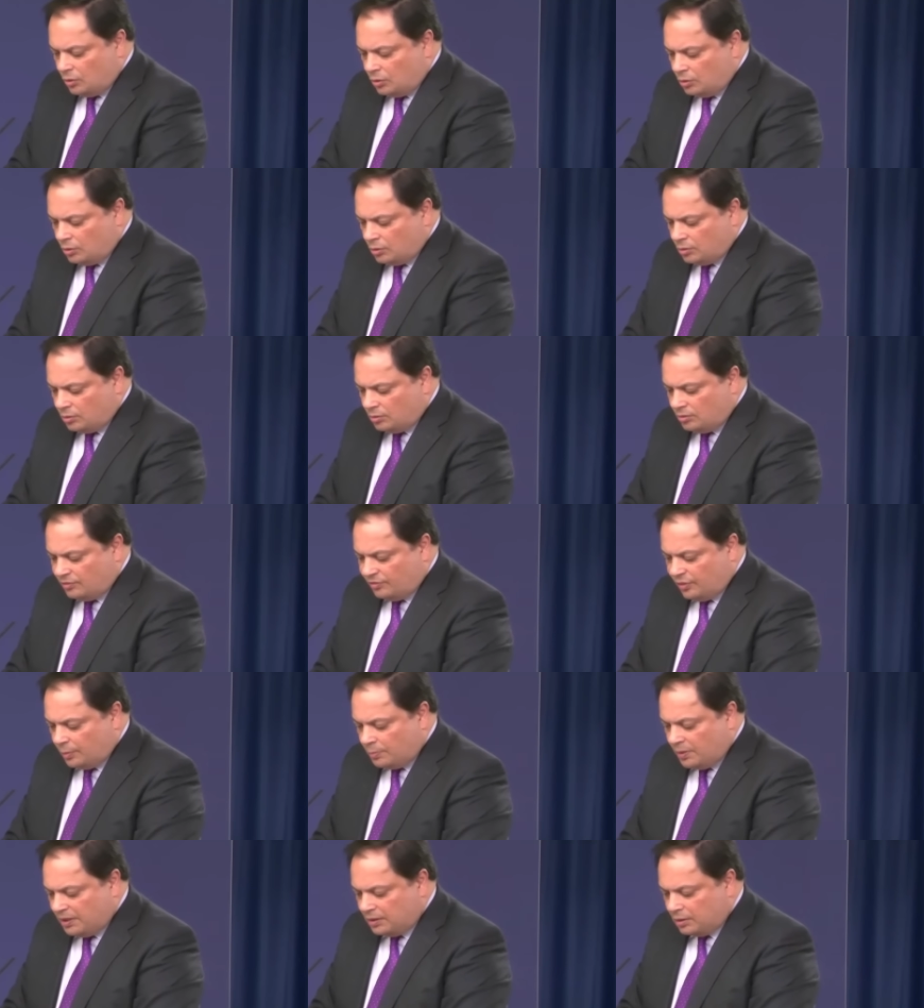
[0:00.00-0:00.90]
or
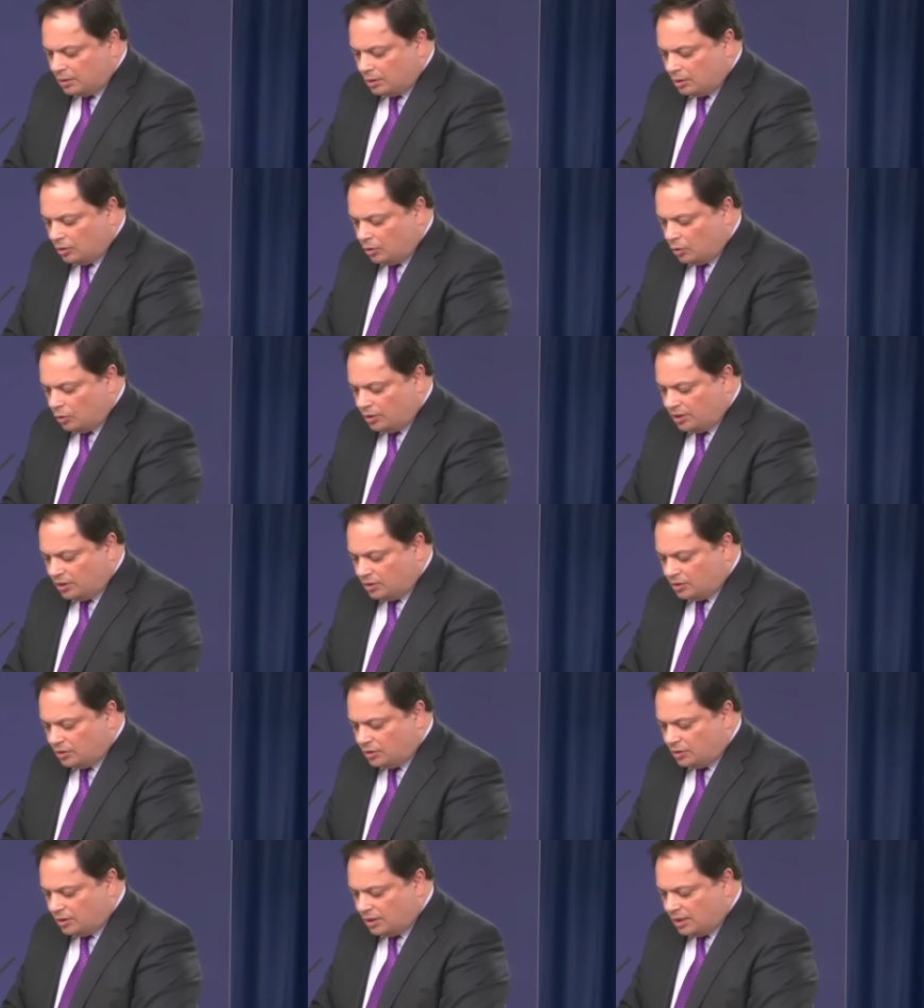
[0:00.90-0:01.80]
forbidden
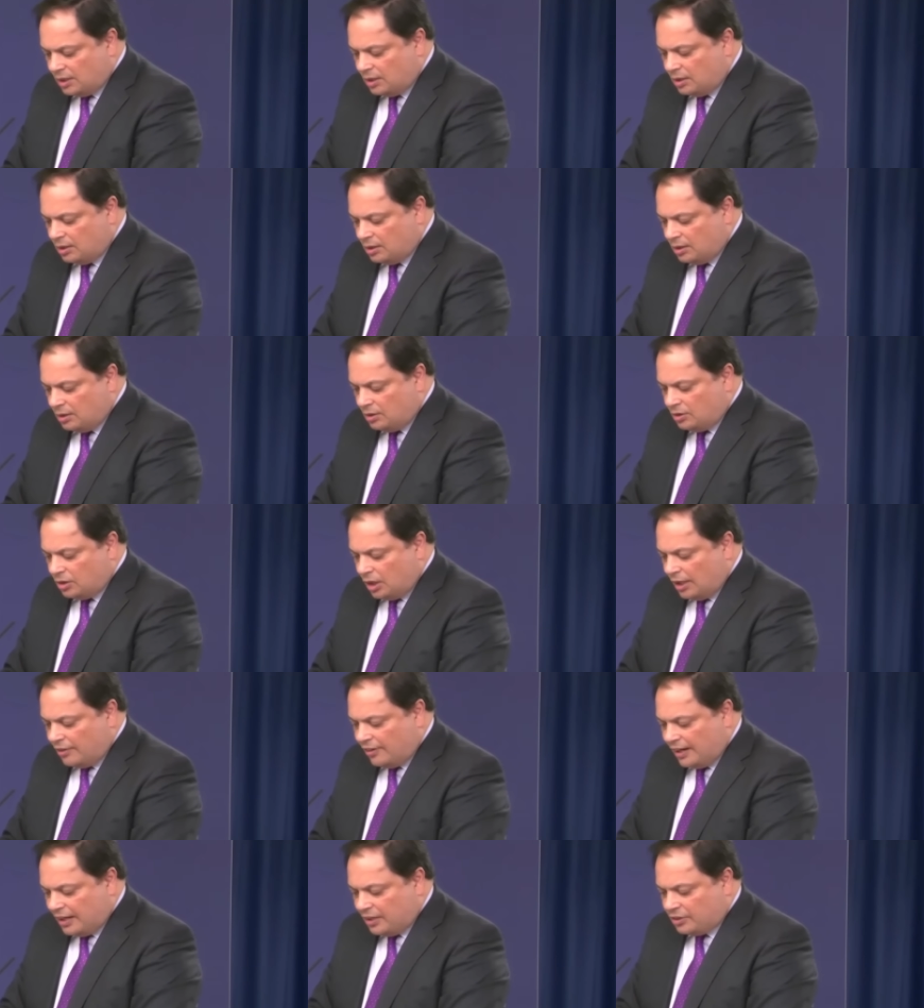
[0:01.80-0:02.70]
according to the
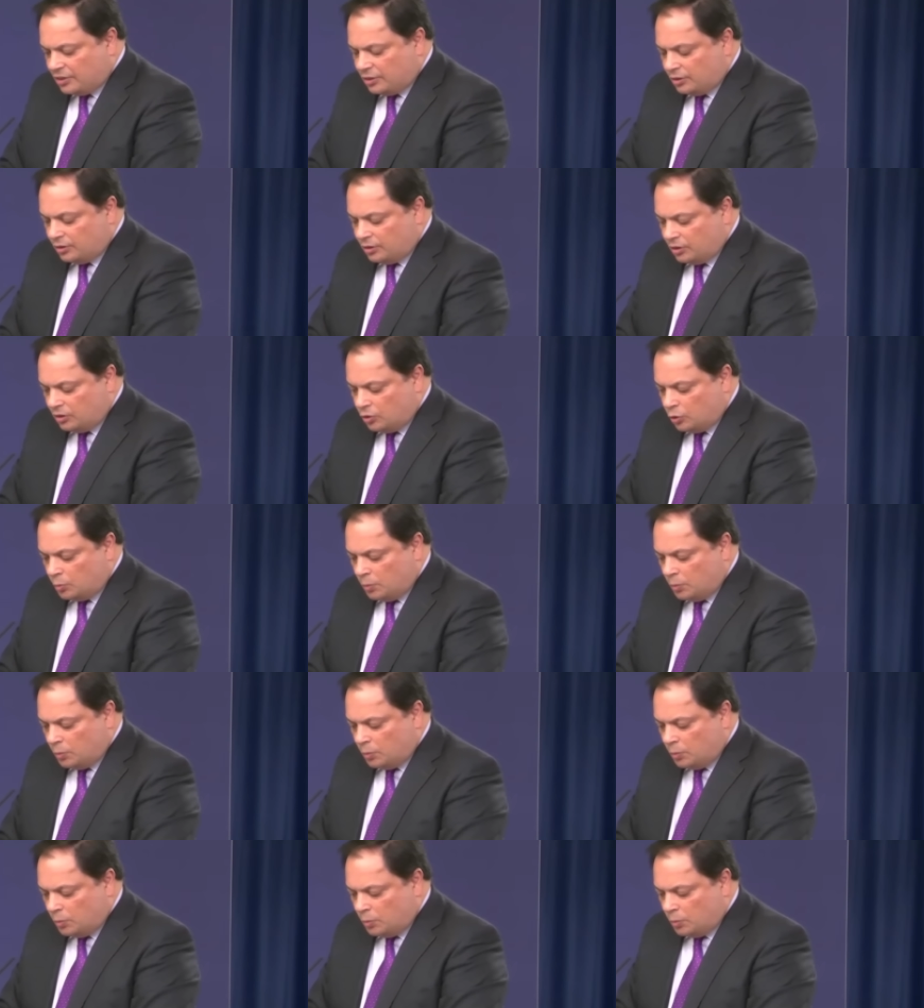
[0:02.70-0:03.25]
direction that